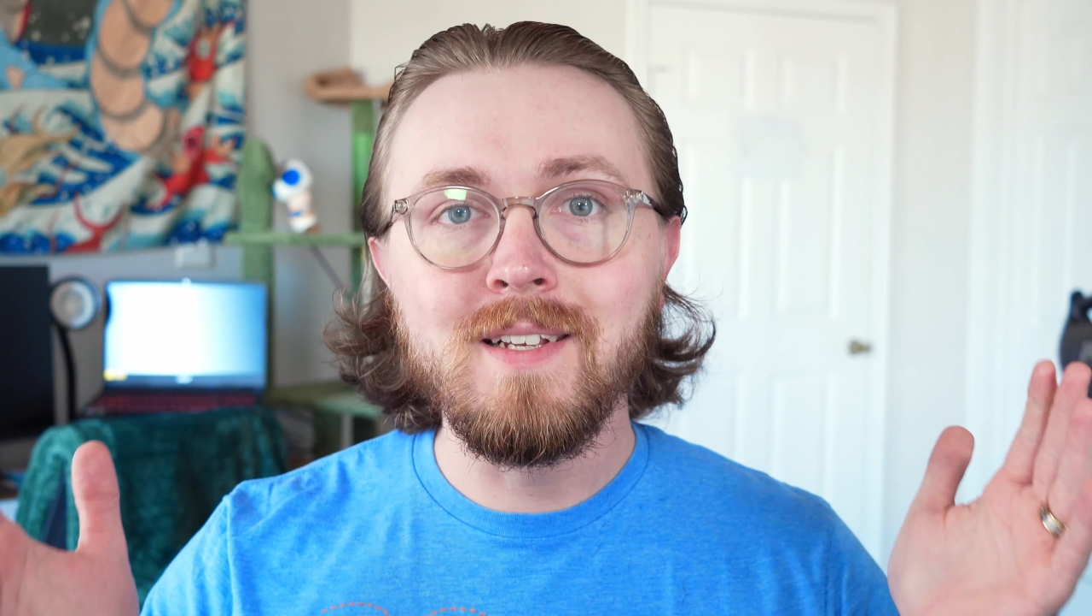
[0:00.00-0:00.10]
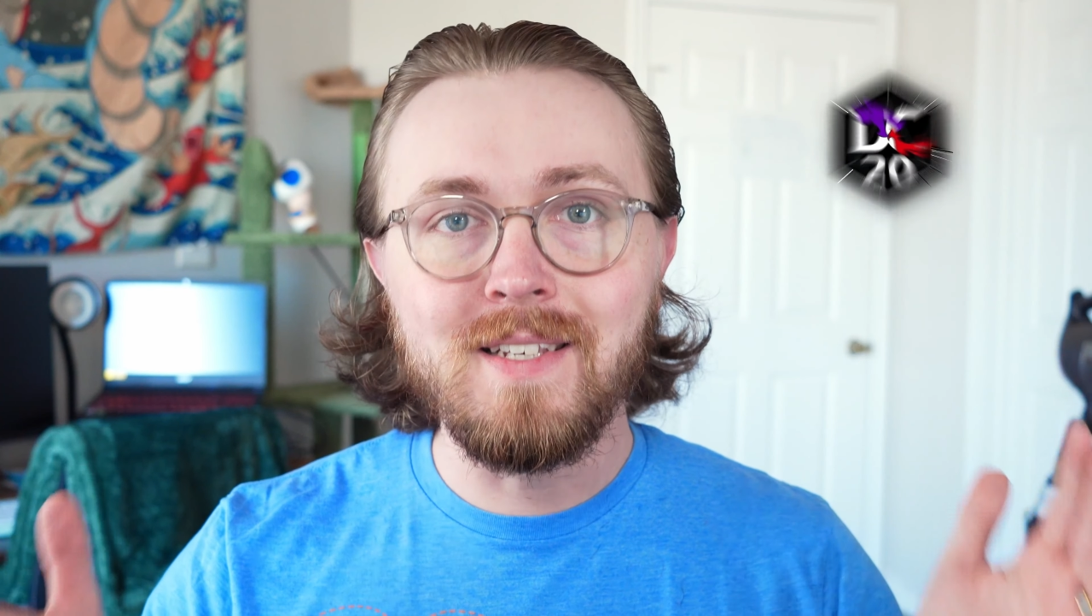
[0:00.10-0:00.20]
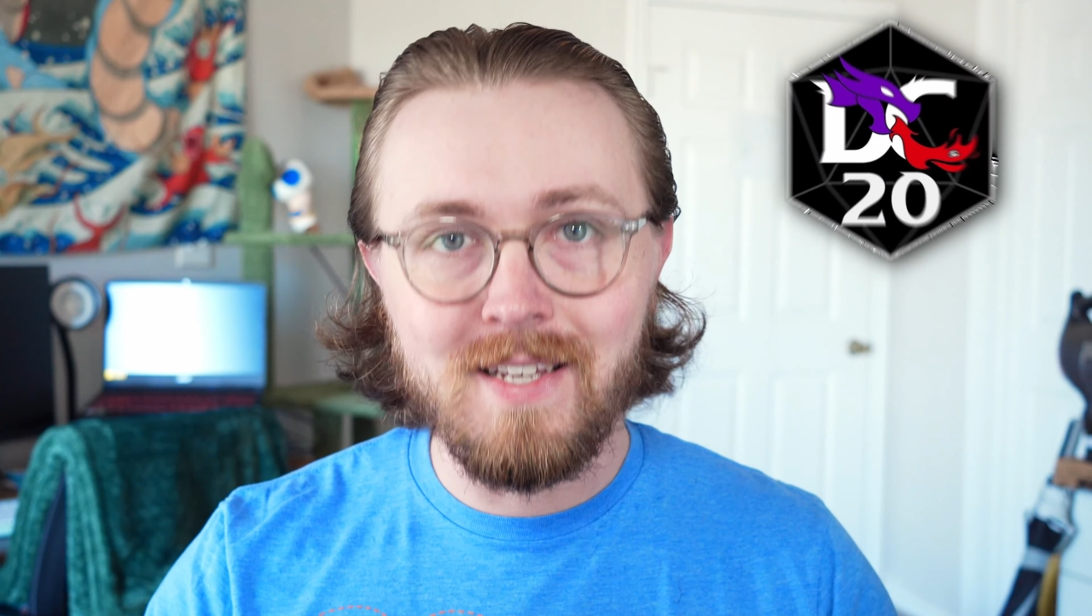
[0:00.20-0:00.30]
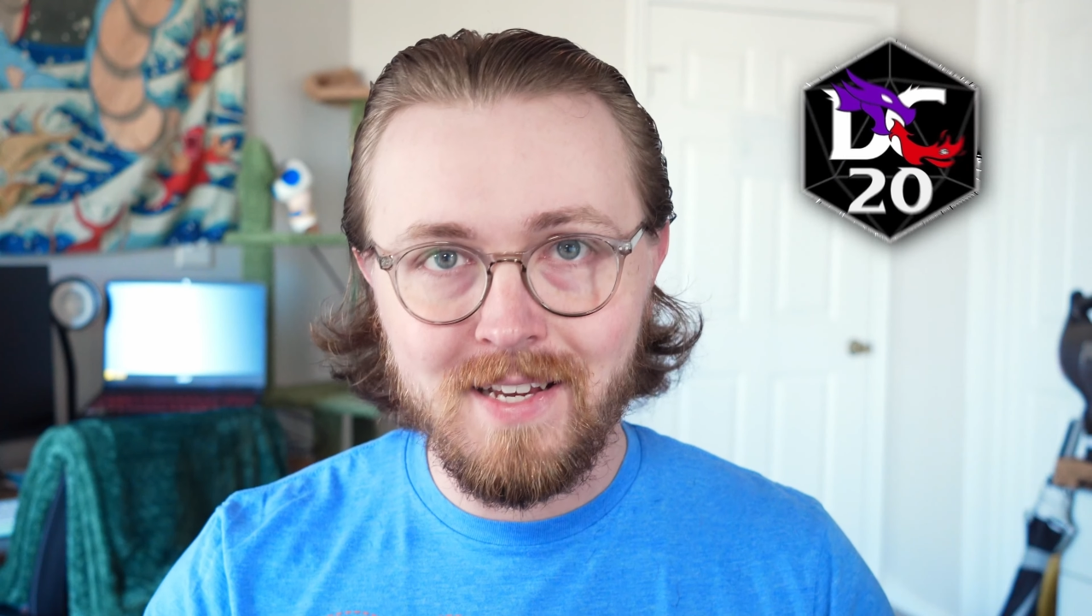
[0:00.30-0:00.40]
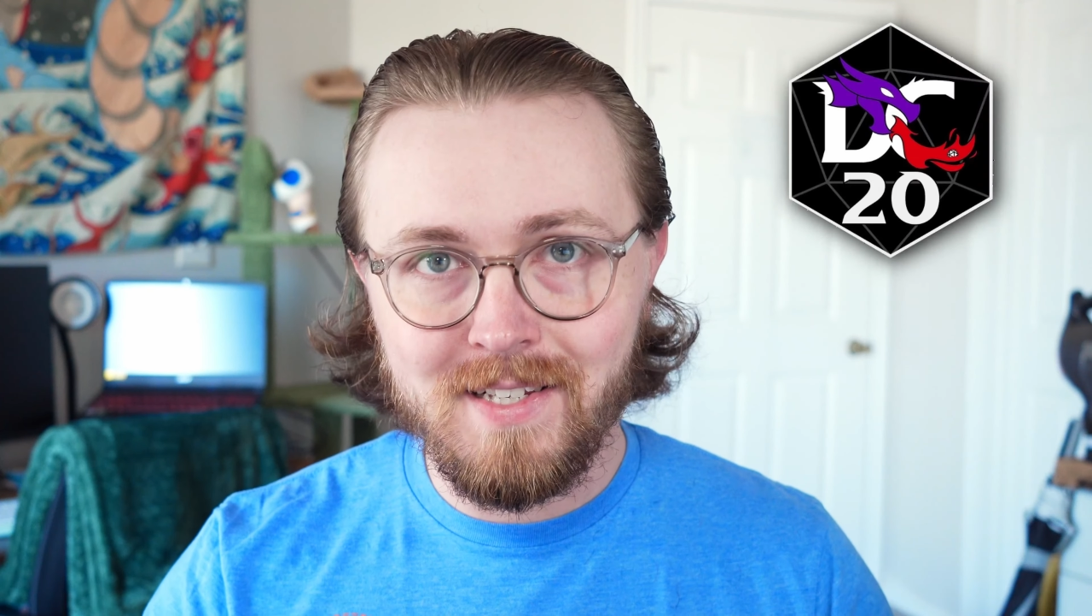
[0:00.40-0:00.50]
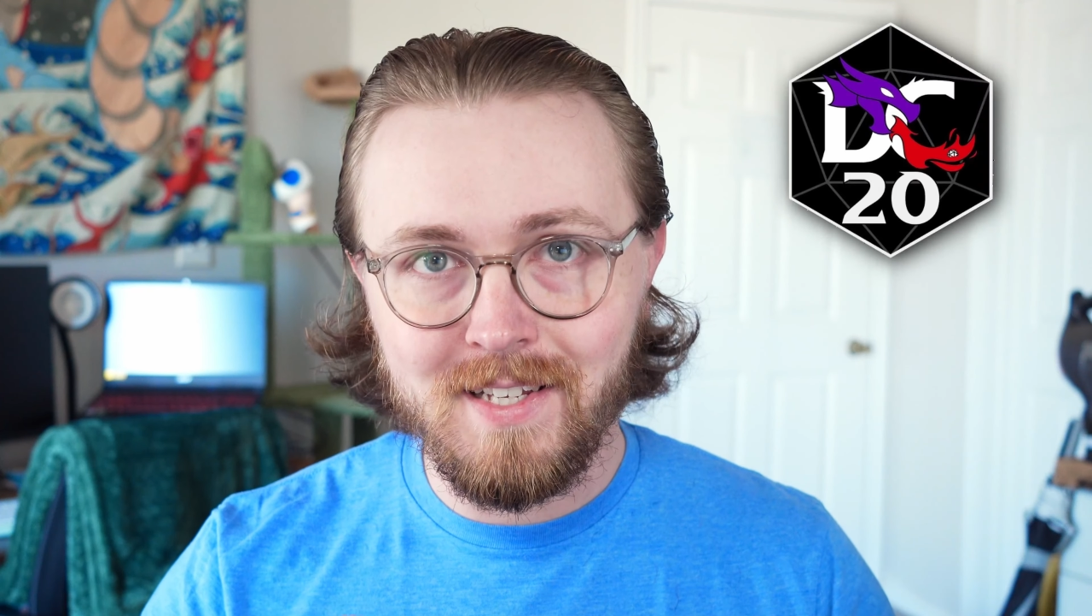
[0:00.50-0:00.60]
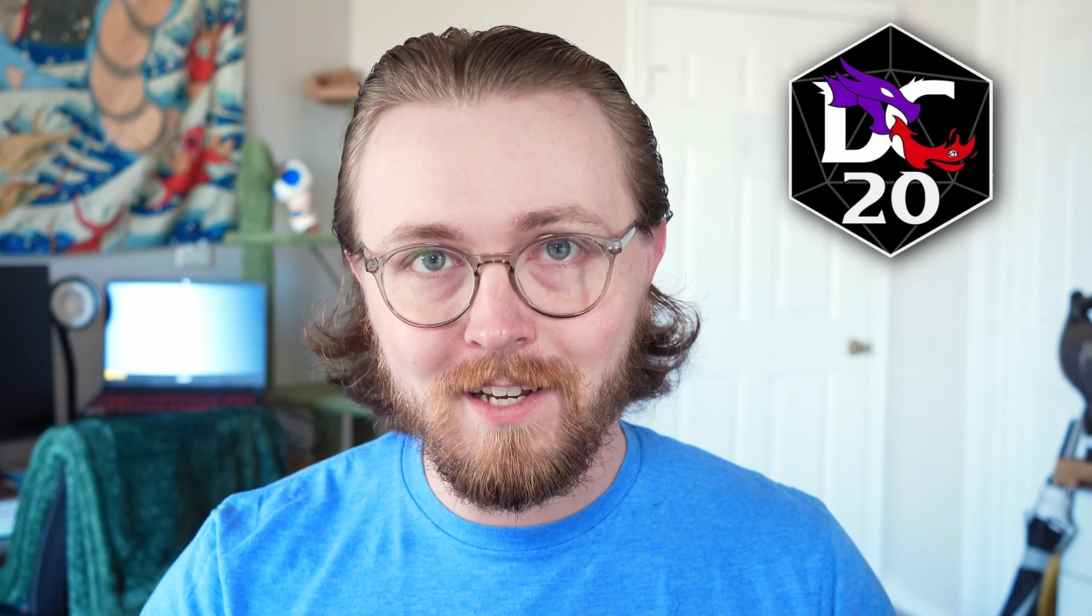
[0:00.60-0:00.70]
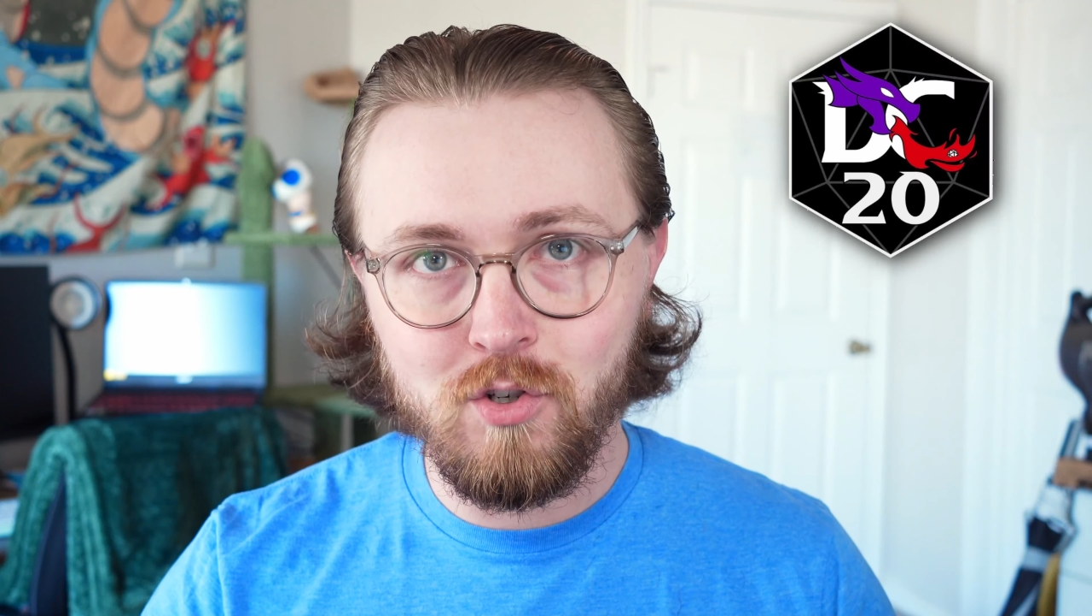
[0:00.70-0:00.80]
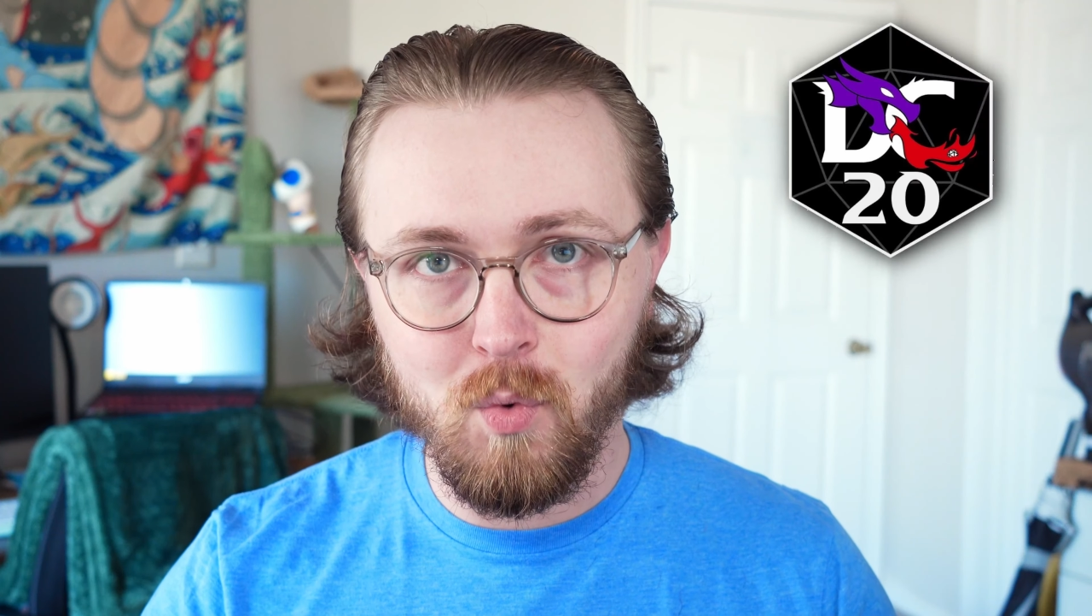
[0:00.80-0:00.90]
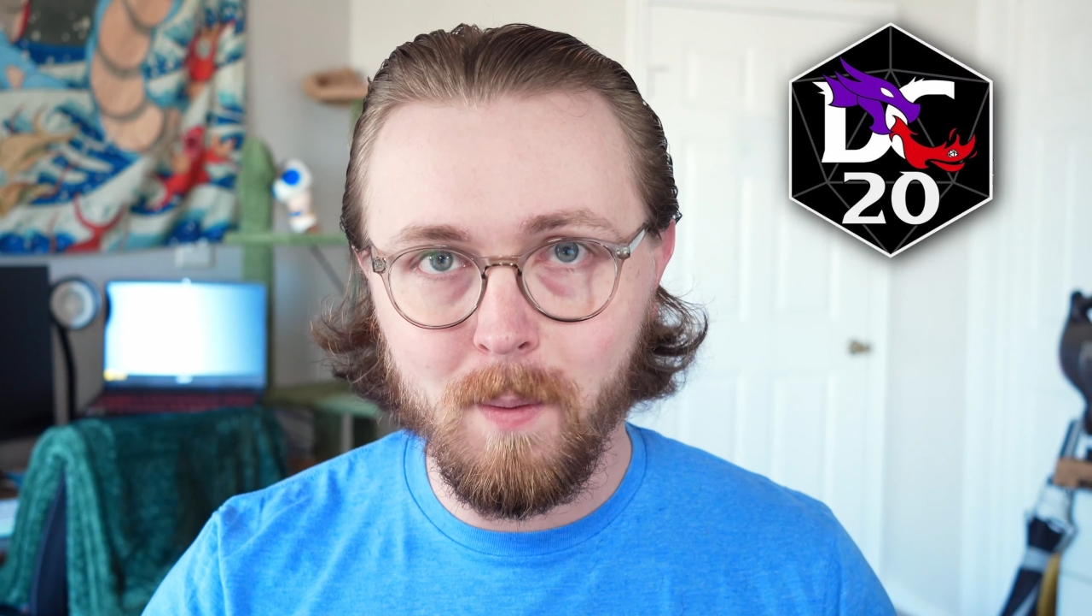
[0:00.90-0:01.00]

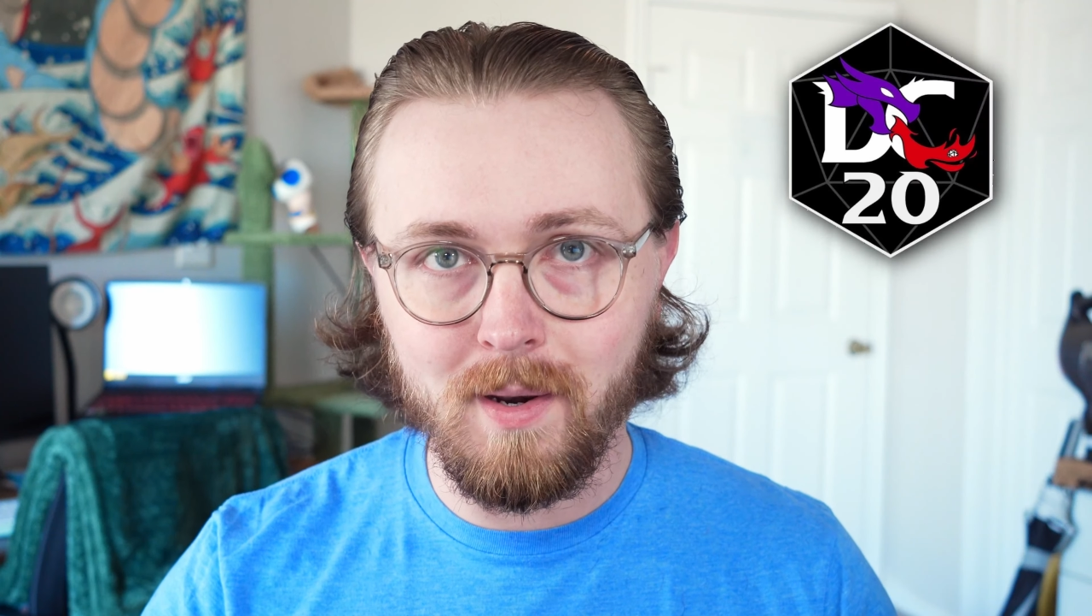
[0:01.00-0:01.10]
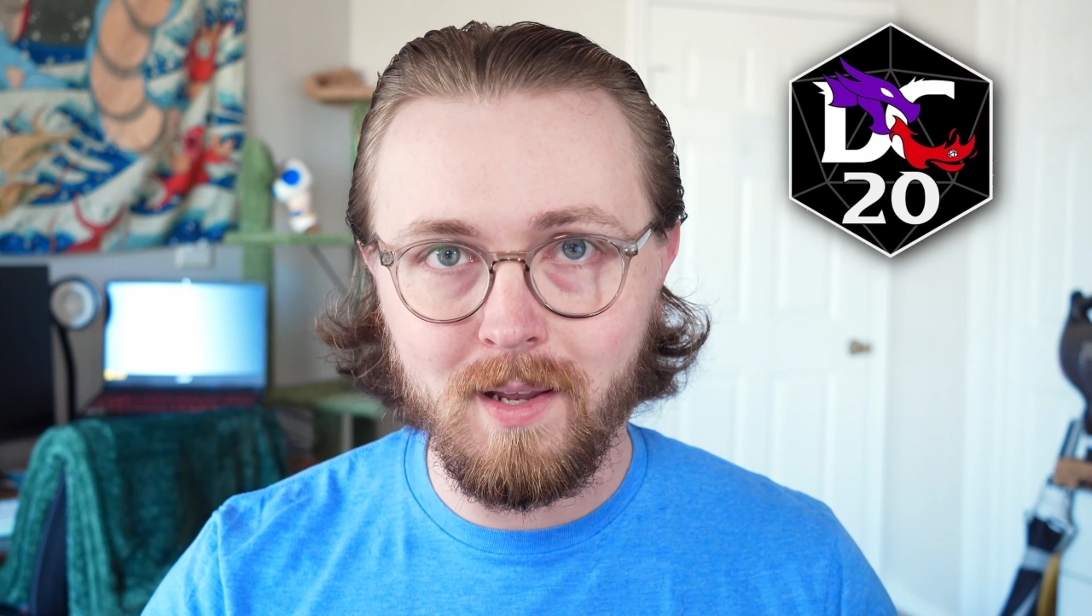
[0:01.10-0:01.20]
DC20.